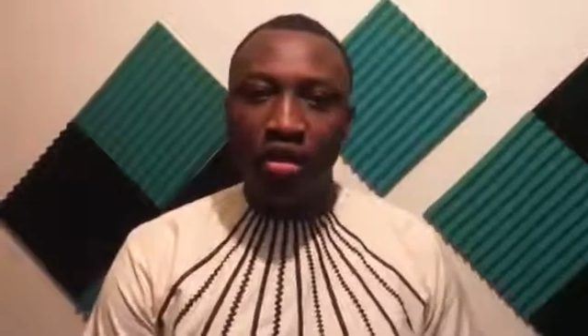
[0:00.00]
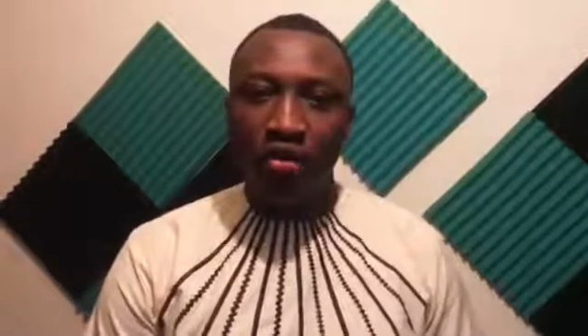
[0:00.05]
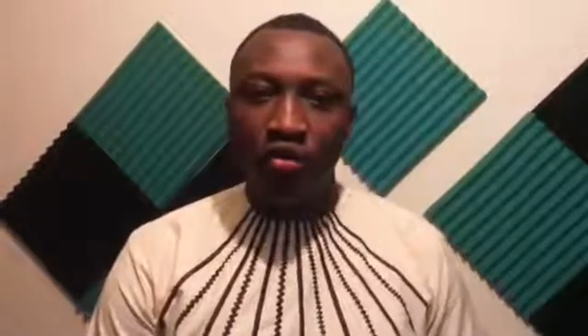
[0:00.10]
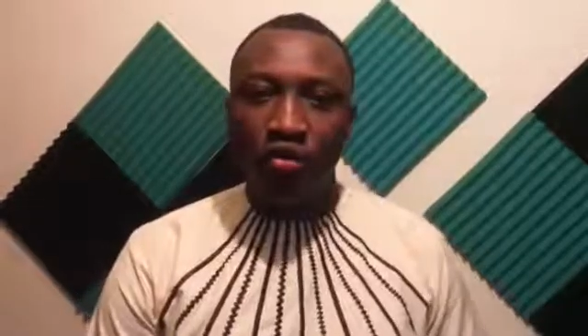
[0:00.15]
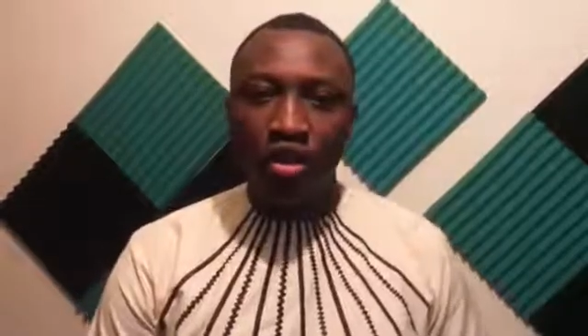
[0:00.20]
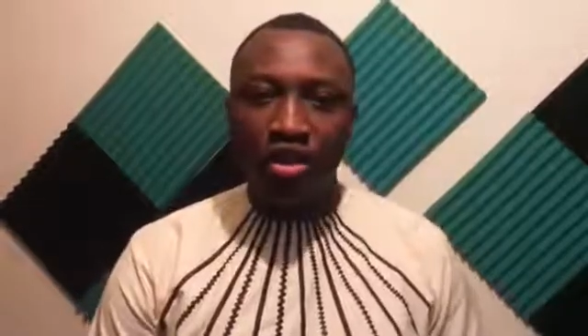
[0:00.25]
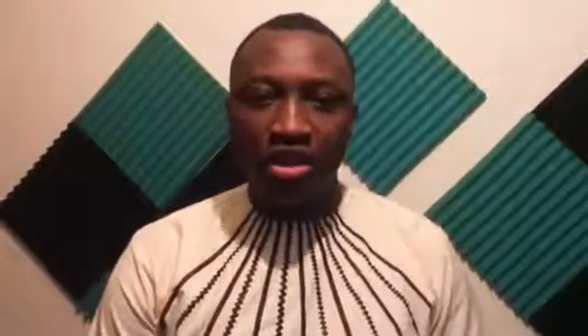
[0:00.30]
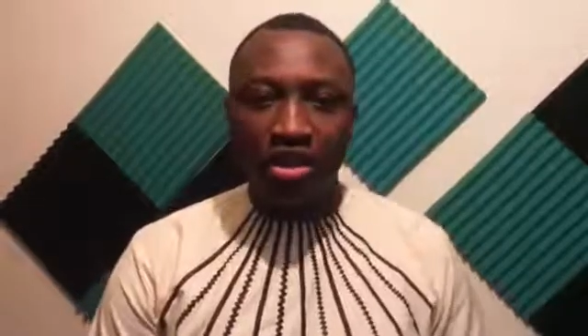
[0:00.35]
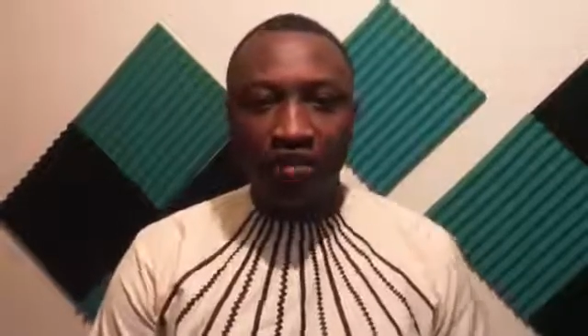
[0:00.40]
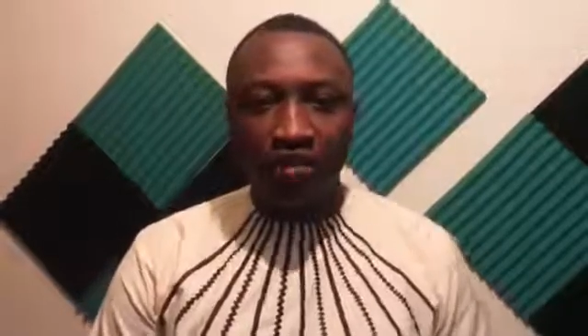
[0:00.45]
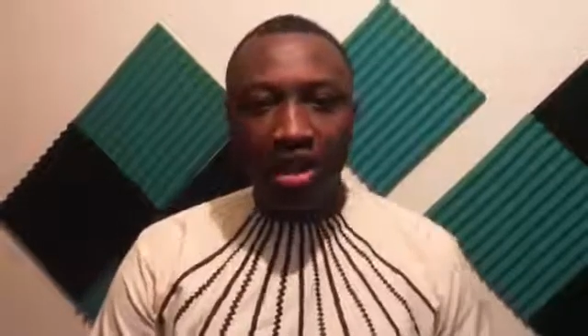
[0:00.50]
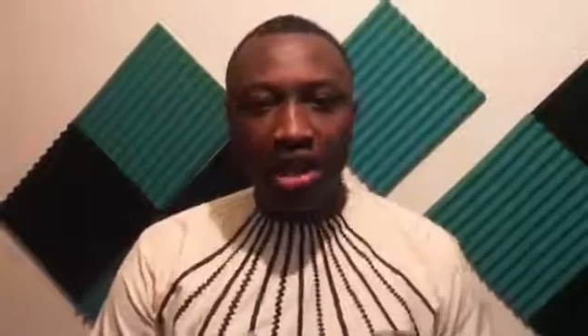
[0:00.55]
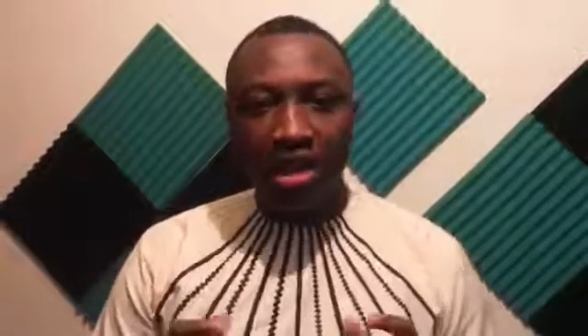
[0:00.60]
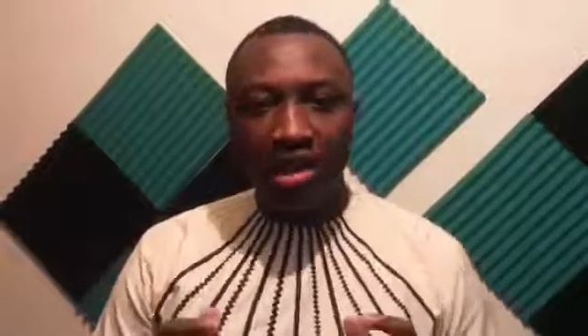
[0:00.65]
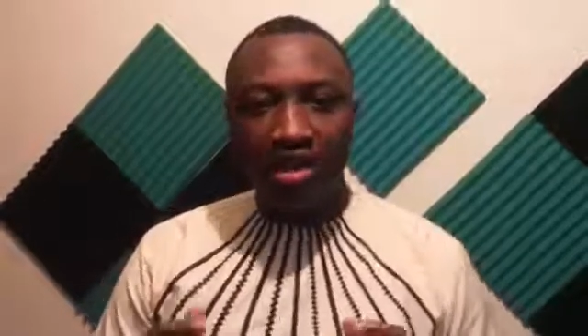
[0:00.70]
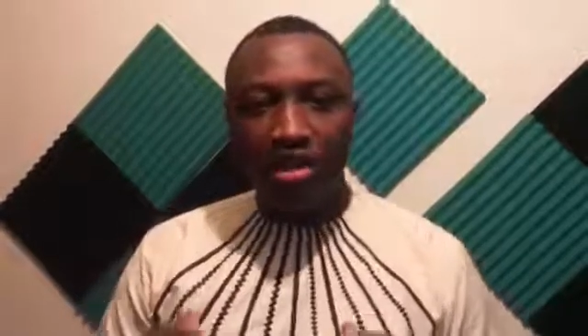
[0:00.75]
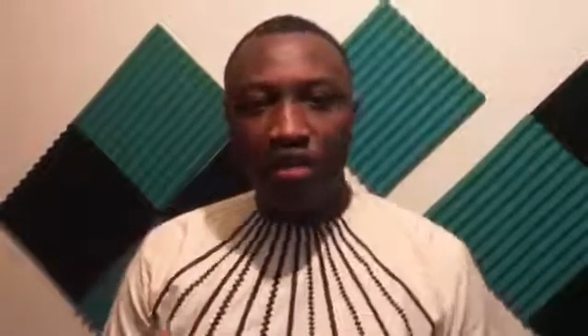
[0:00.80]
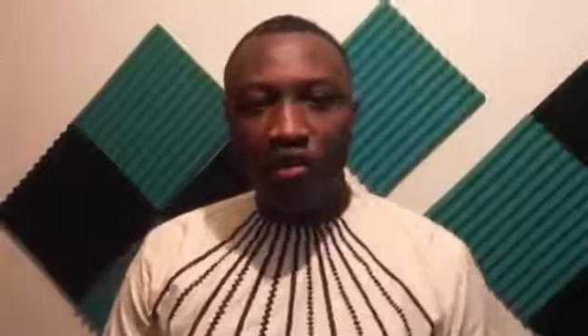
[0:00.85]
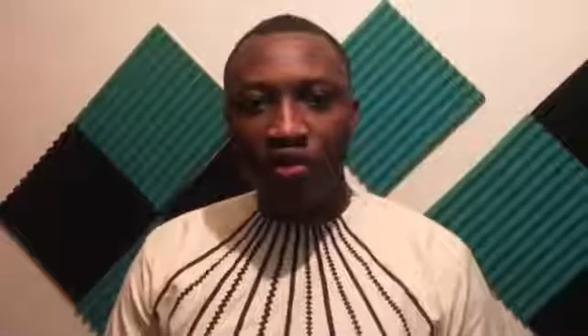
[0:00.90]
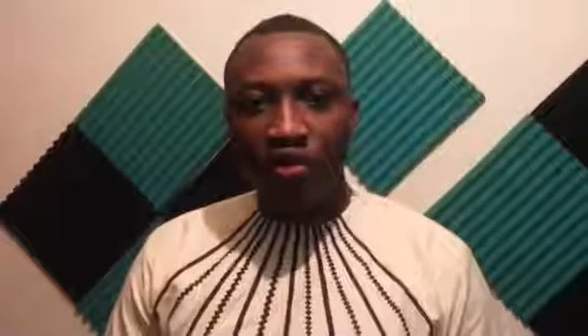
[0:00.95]
whatever the
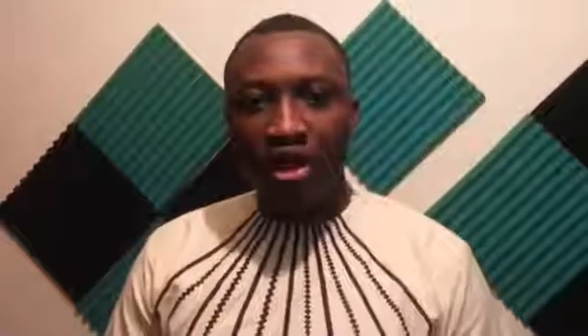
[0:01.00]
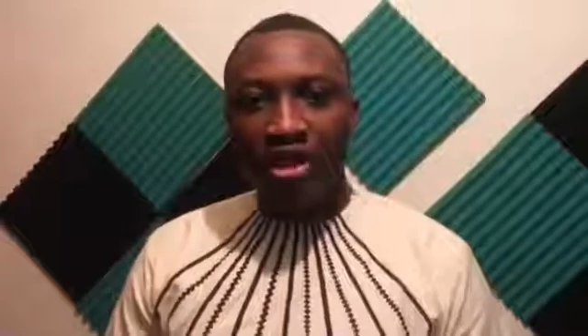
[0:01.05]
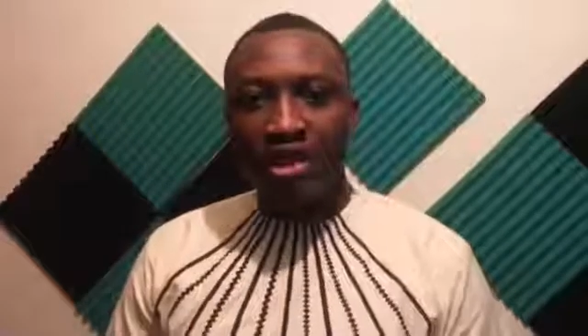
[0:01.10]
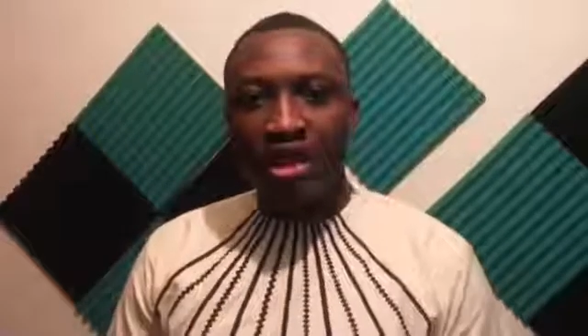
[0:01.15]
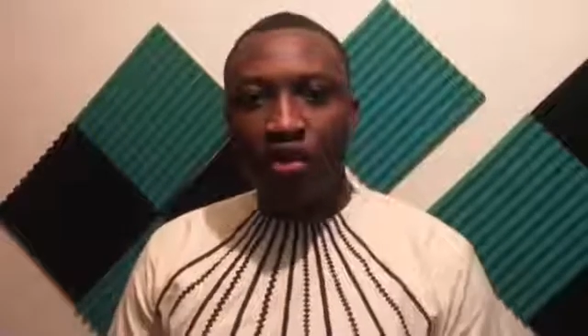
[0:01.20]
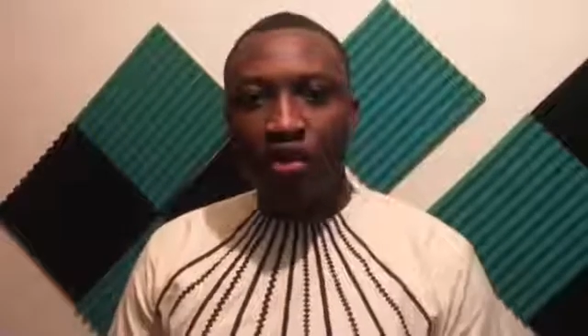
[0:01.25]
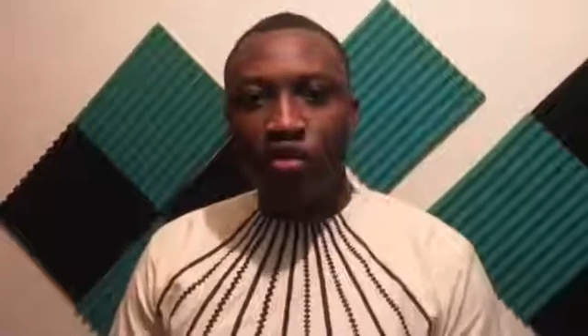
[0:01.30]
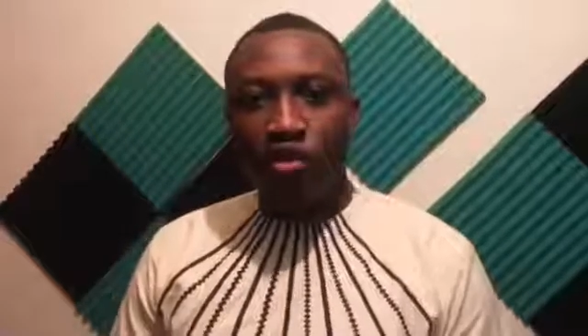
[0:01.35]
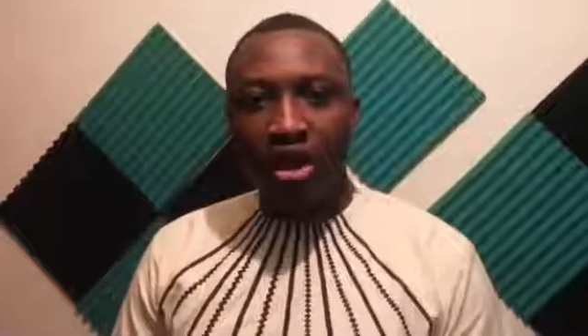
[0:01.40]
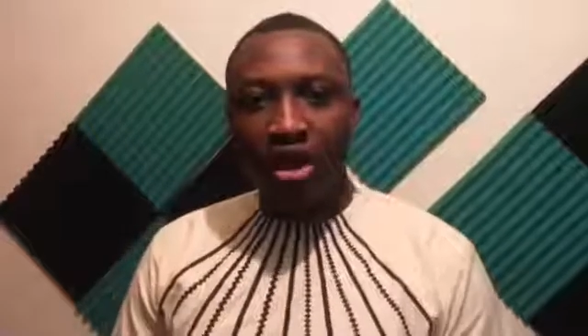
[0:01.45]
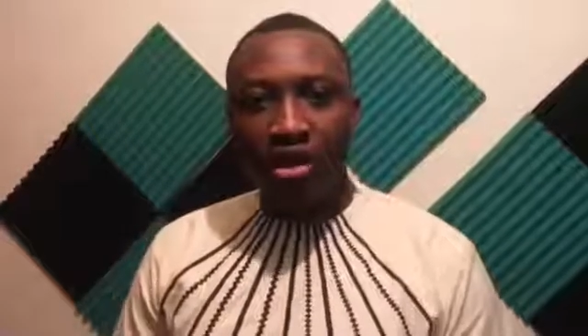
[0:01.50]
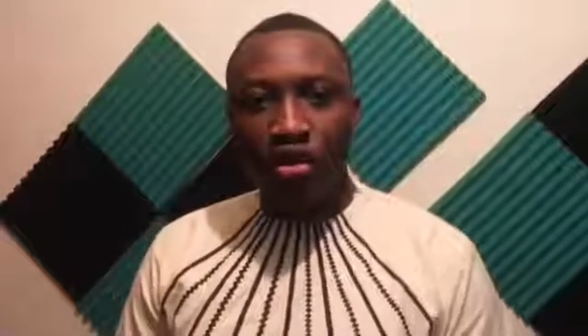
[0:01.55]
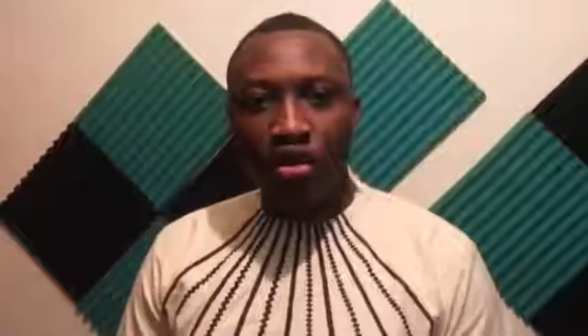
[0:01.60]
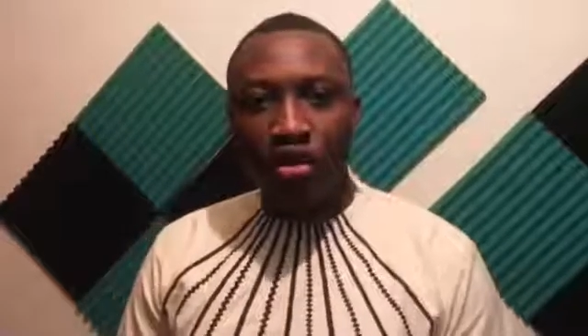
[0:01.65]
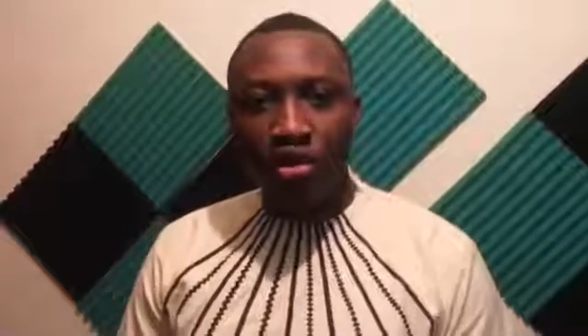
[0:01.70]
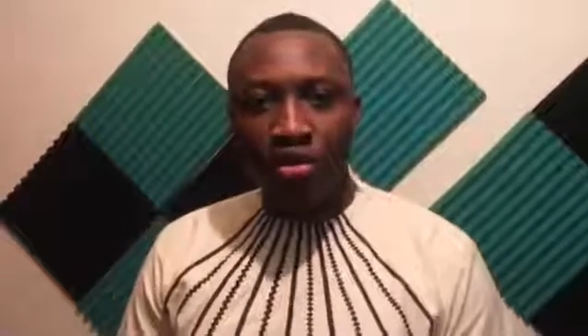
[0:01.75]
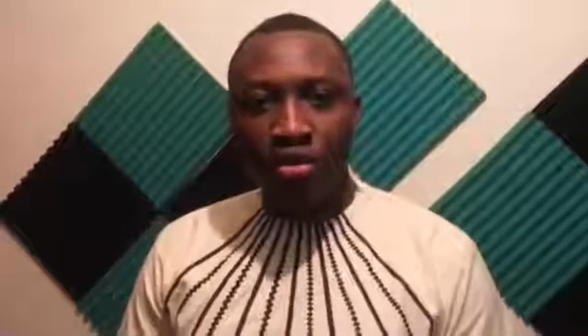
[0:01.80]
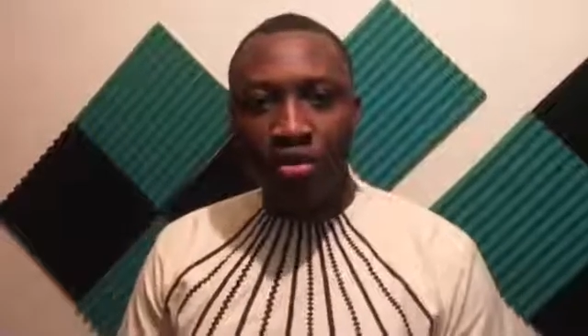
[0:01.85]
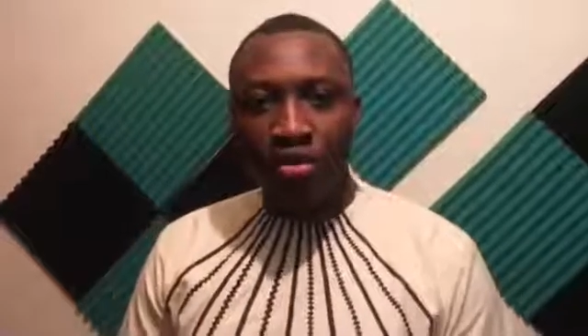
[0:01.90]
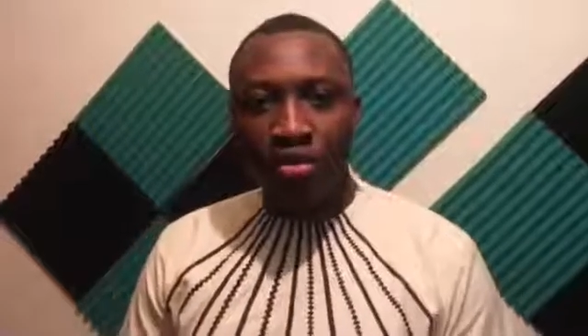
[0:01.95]
conflict that we are
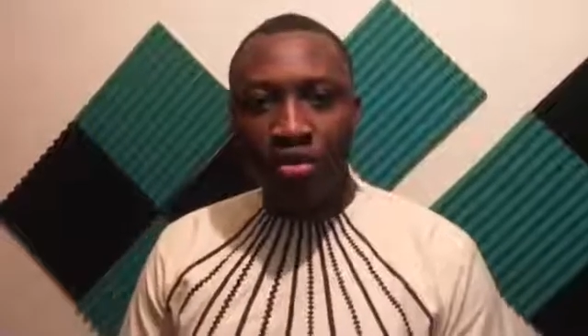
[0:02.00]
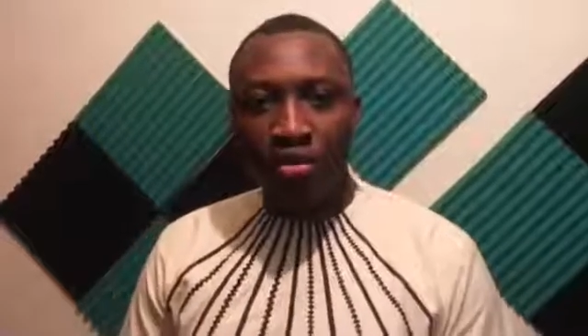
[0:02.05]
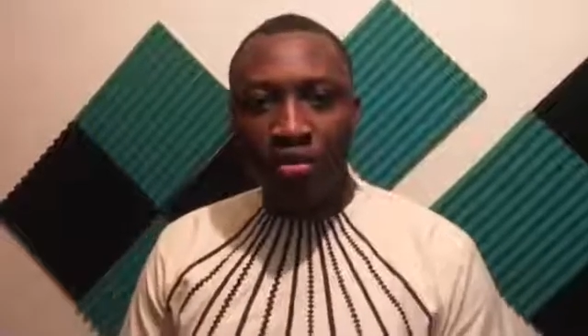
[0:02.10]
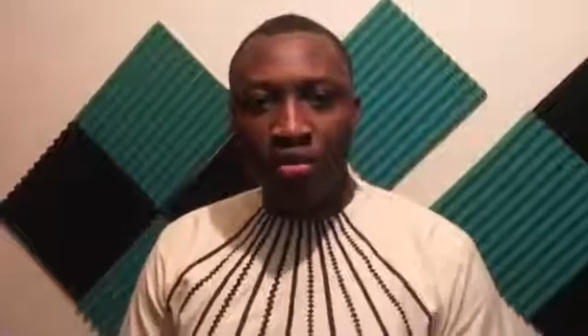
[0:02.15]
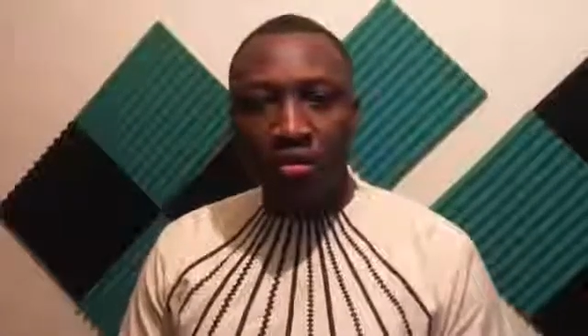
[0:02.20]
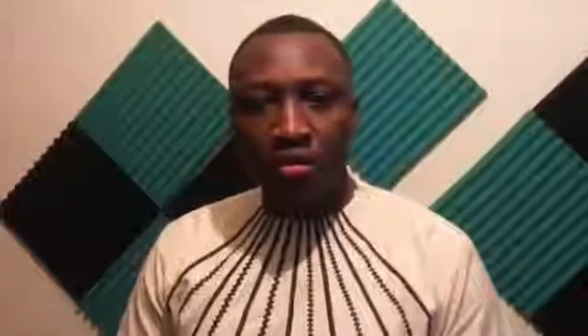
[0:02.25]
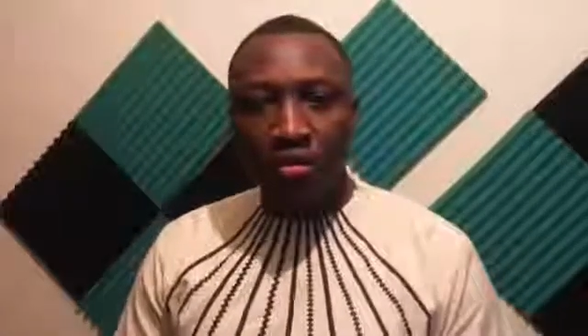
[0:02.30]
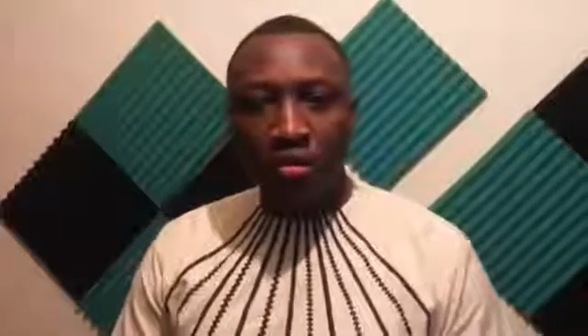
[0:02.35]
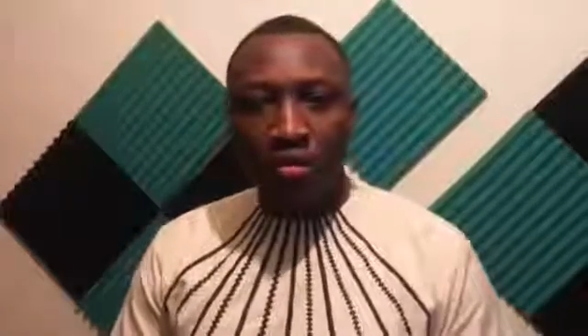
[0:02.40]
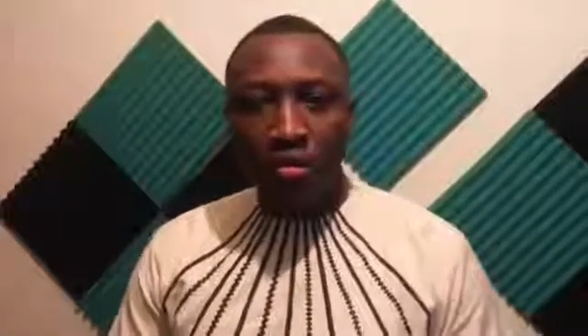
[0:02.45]
going through,